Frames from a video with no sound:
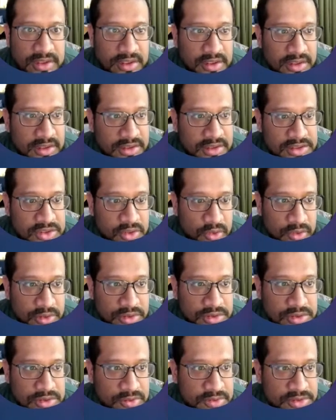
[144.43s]
Let's go
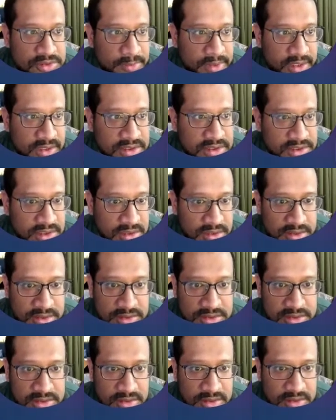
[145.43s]
into a
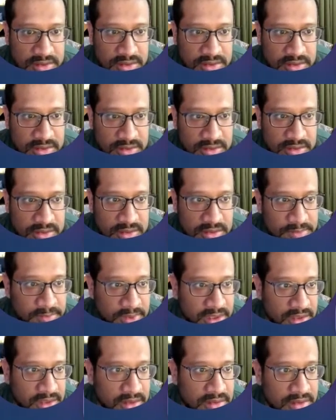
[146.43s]
spreadsheet. Let me
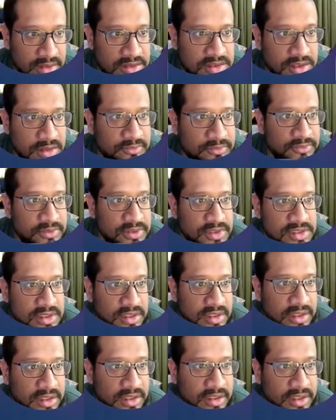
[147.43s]
clean this up first
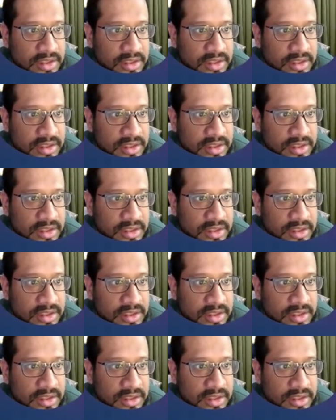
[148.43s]
and